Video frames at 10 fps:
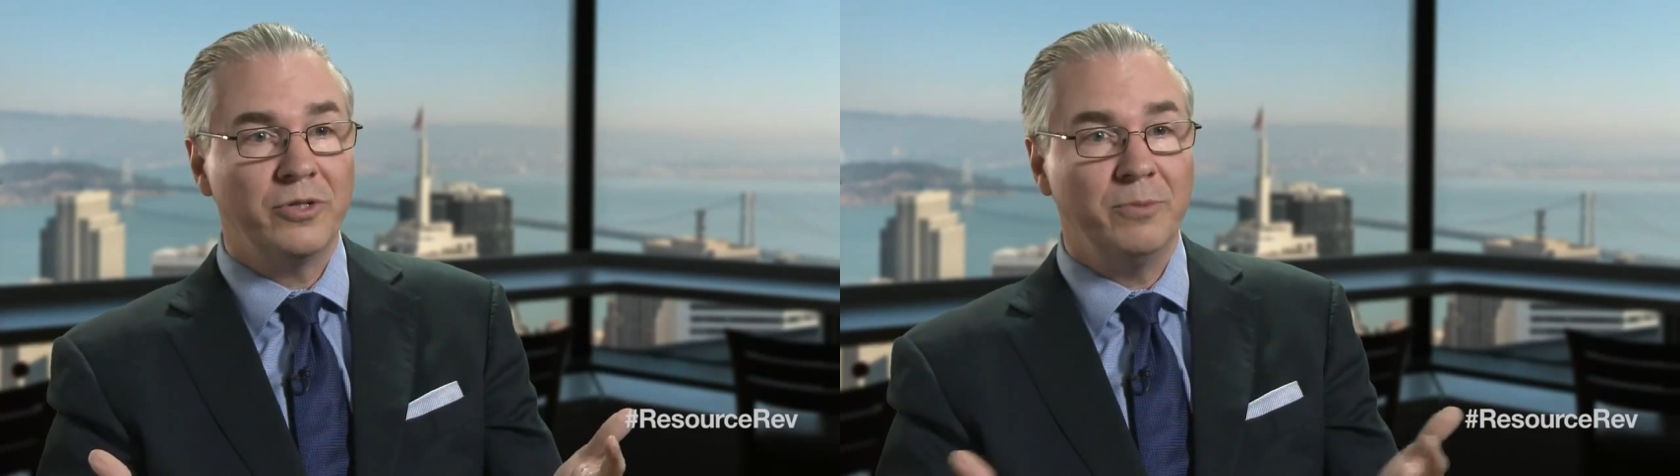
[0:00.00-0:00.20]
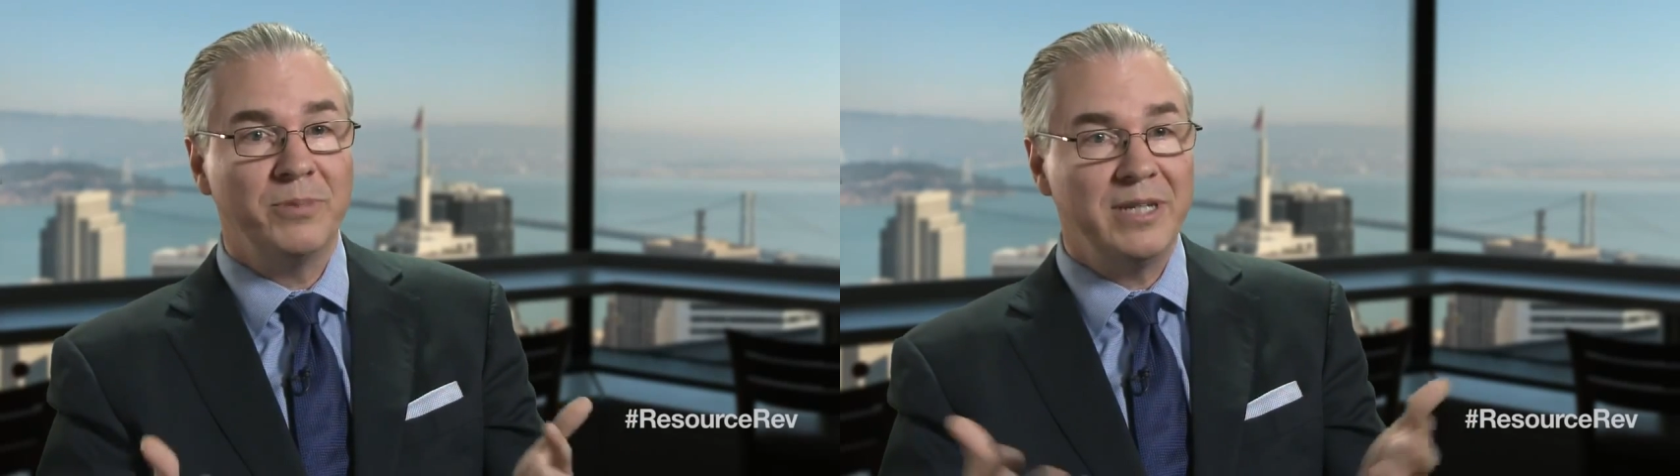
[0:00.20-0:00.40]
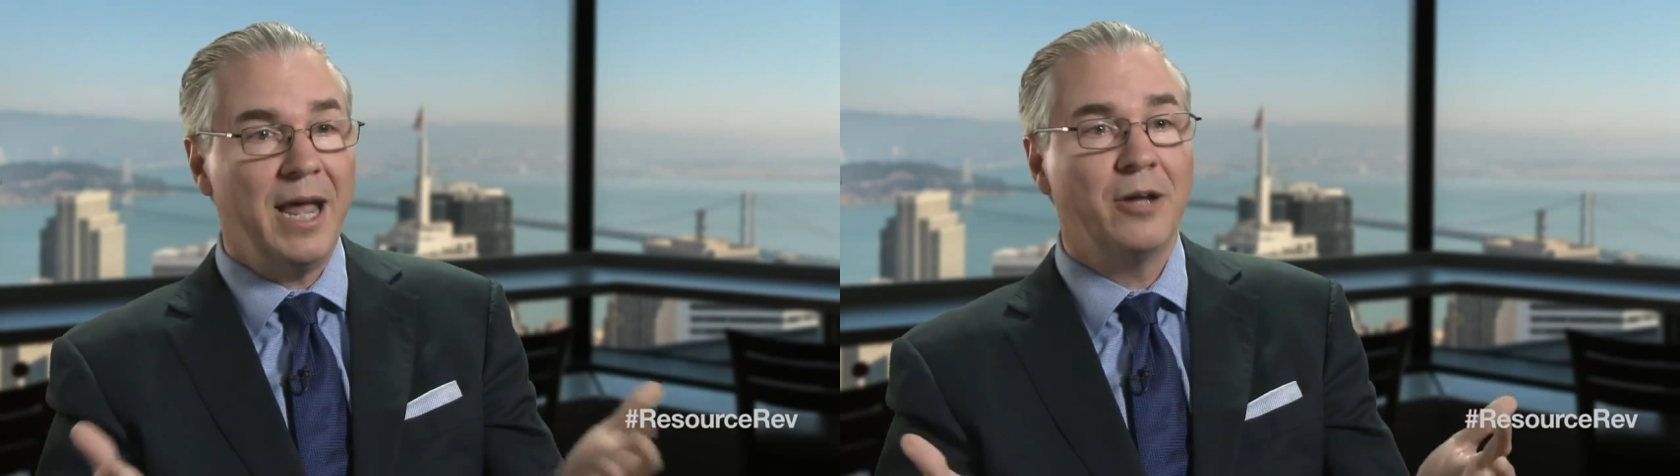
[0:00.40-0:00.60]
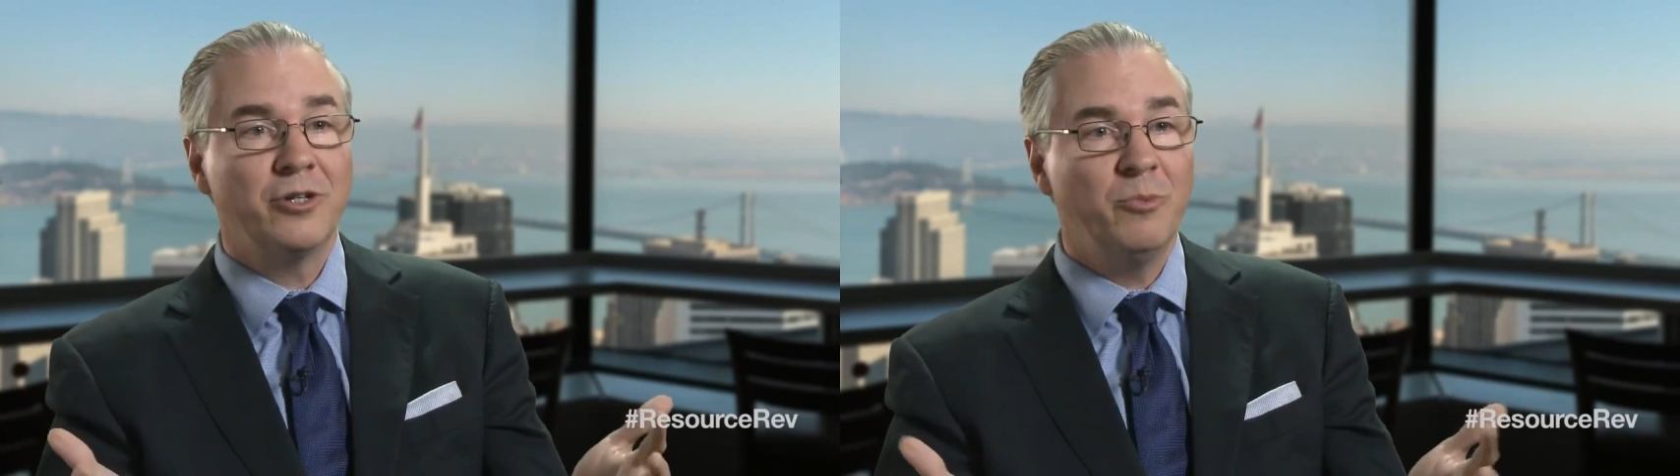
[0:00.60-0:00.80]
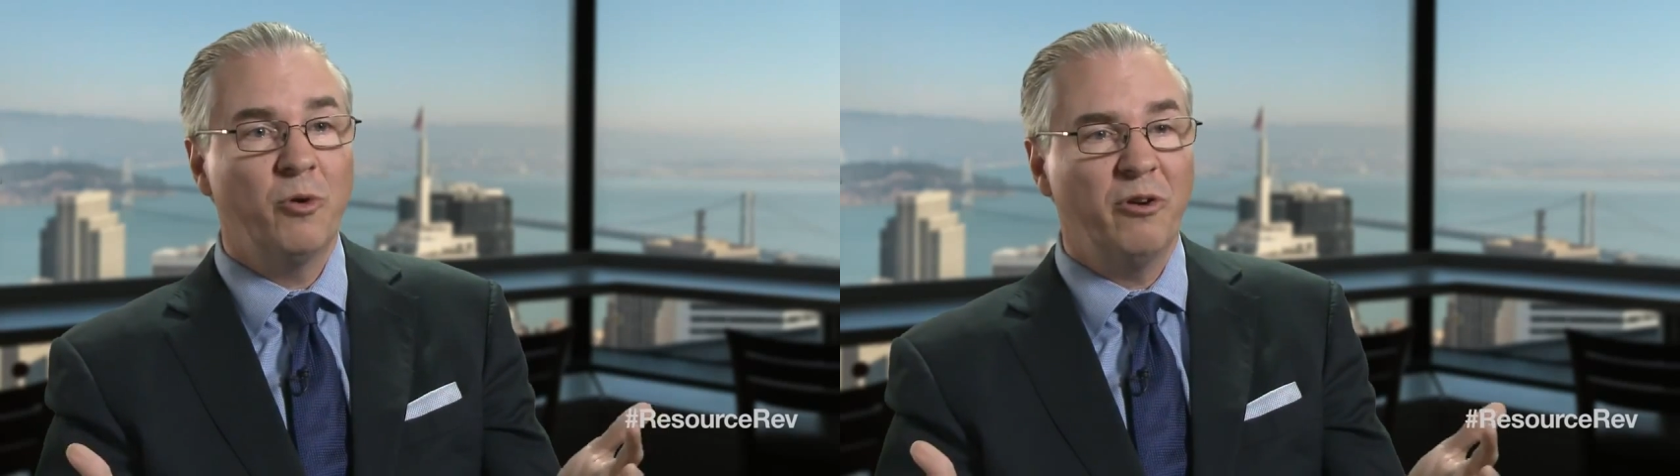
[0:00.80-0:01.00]

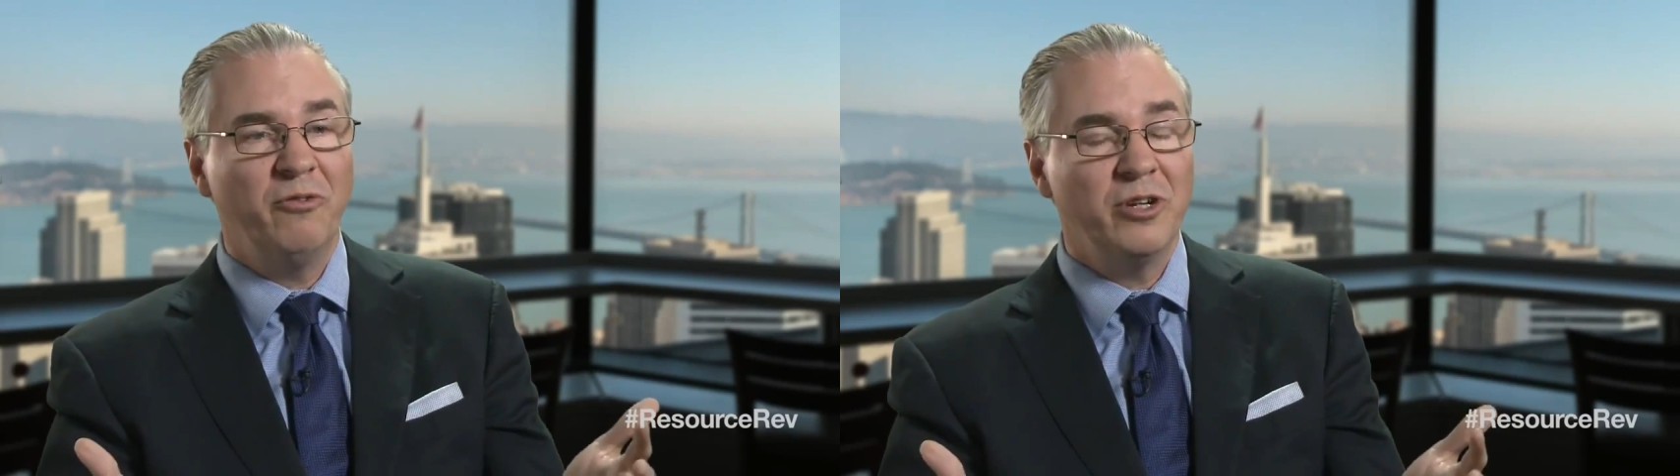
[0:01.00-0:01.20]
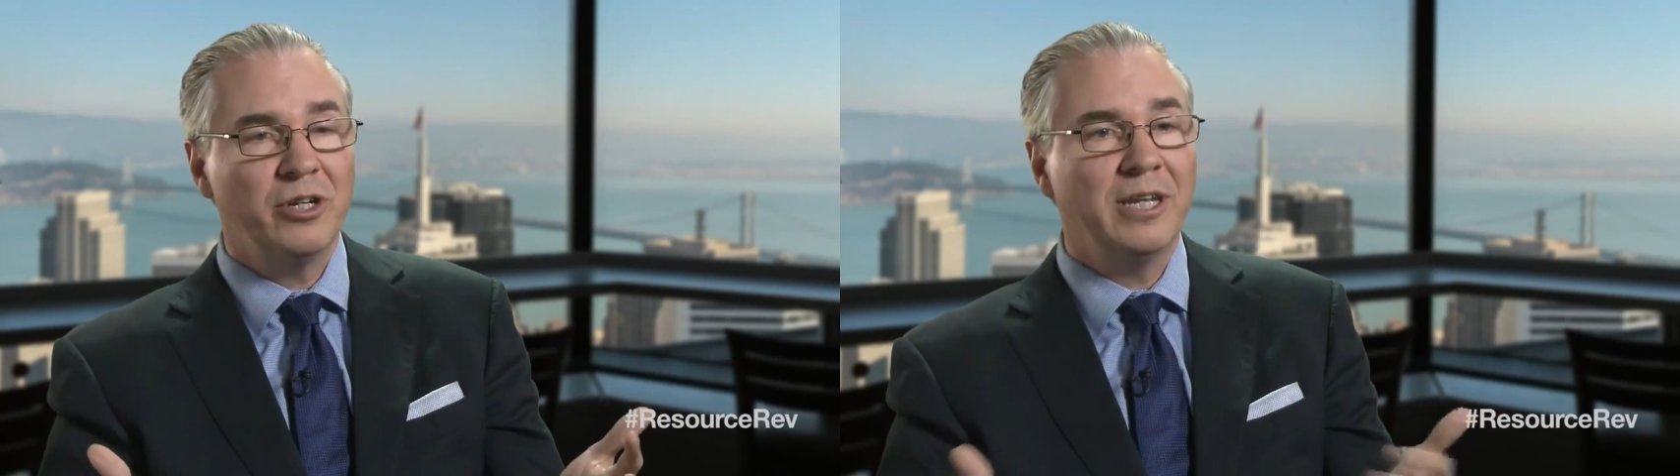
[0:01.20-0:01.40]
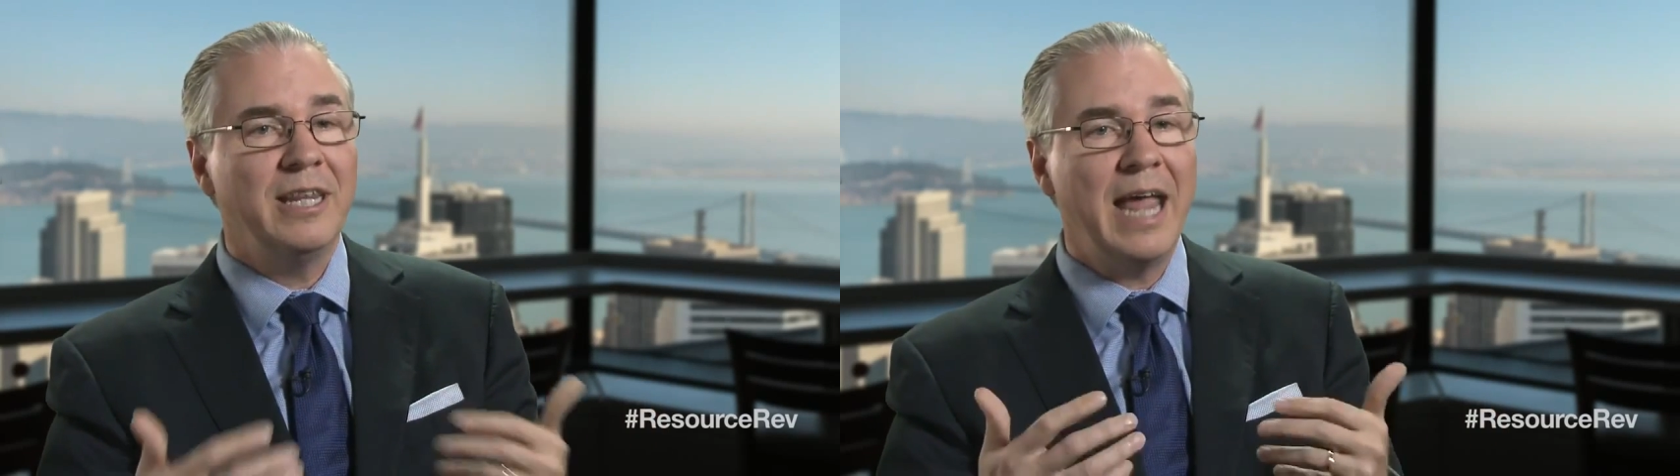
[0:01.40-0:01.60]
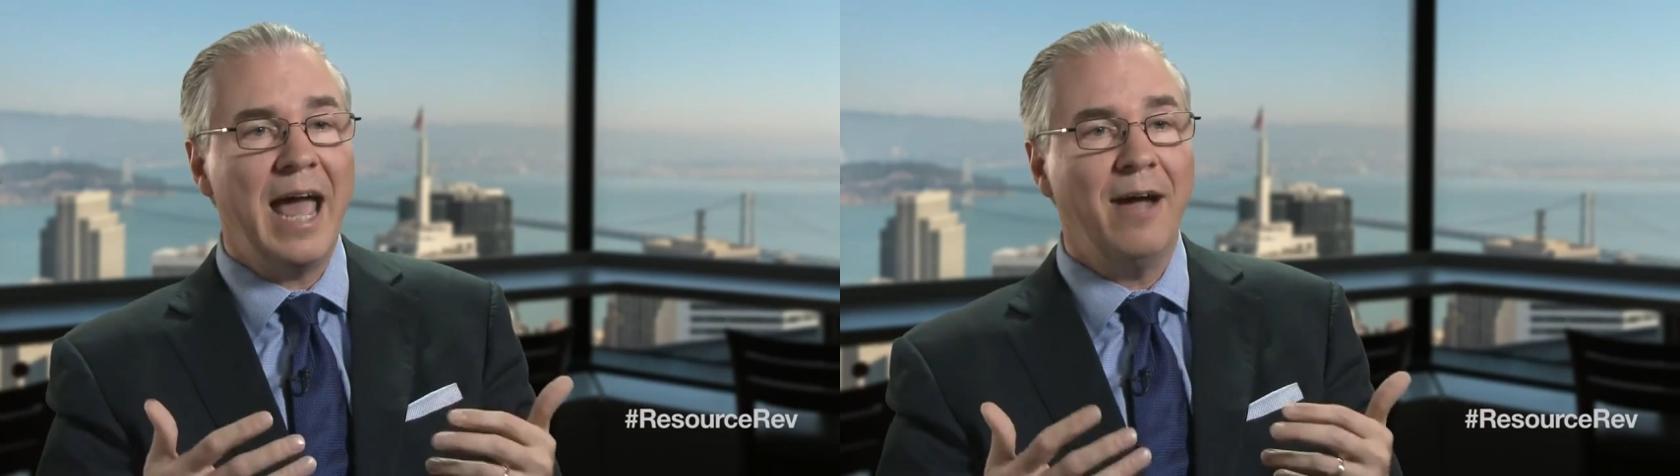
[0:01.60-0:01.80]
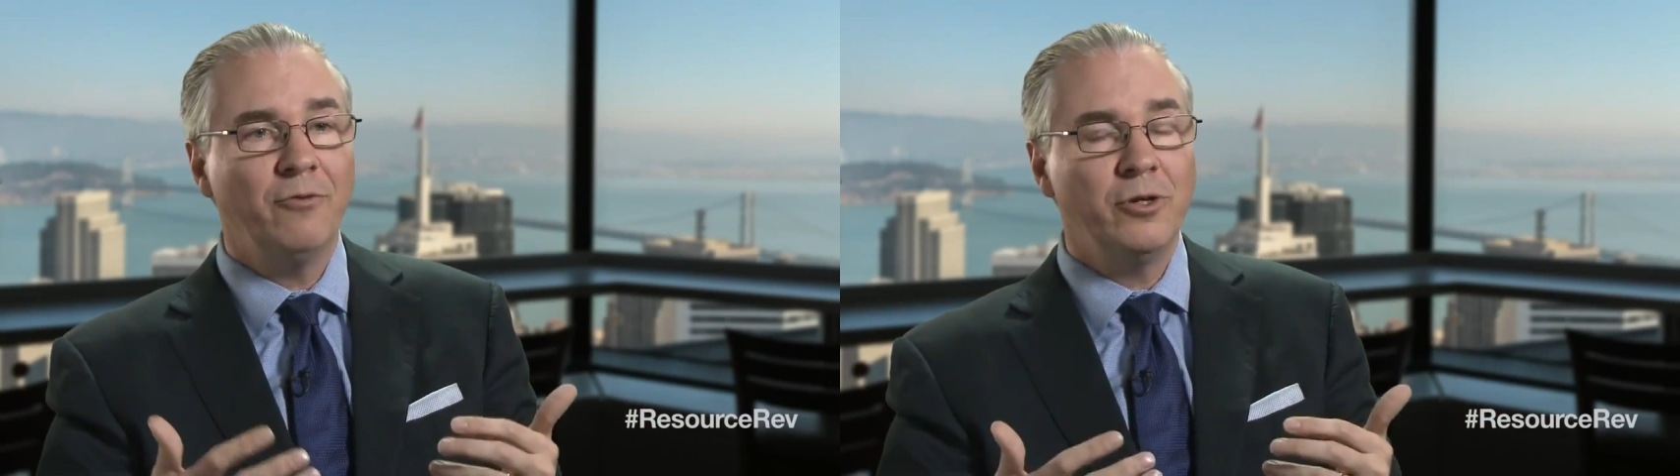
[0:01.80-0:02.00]
substantially more efficiently. The
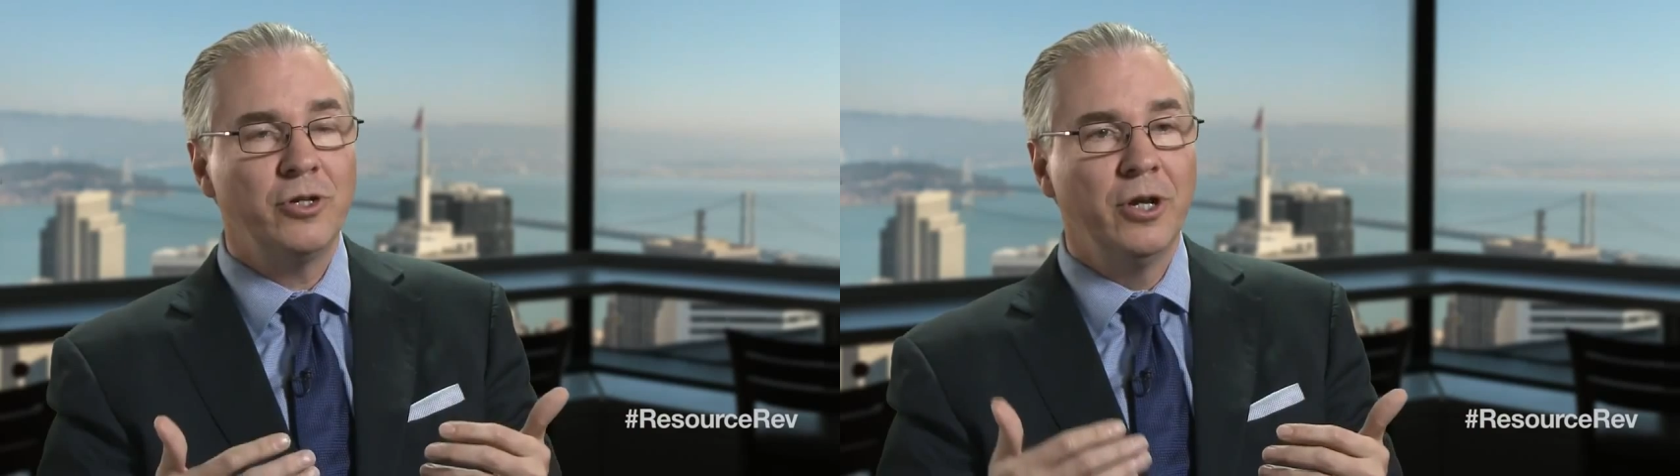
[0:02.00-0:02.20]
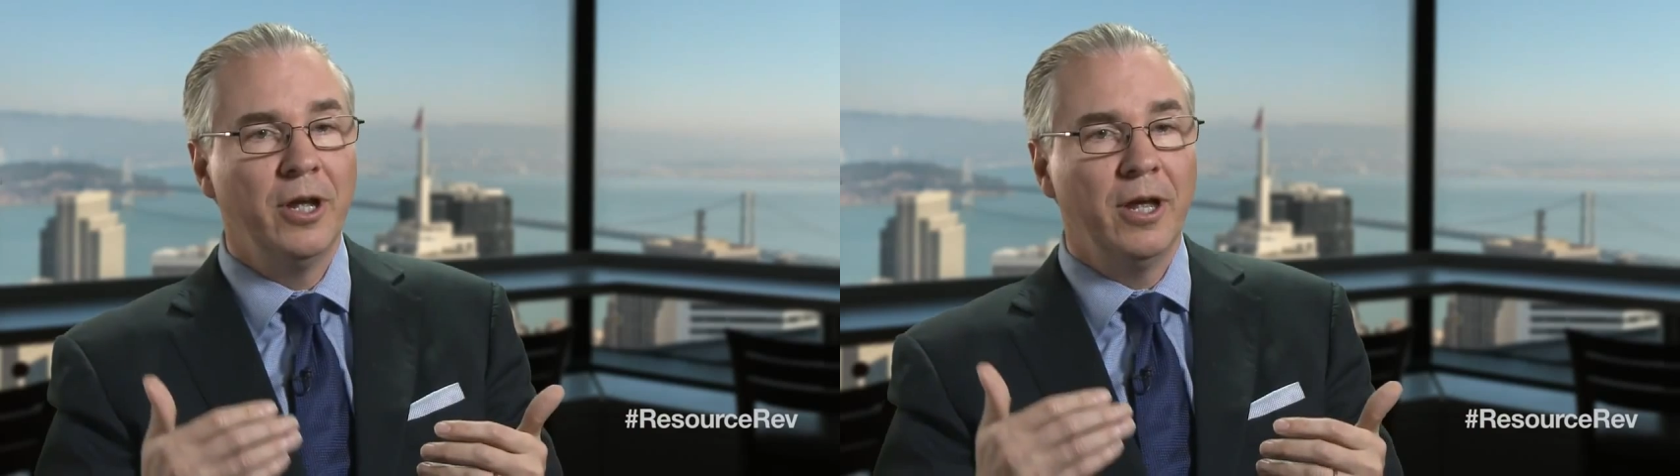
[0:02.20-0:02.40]
average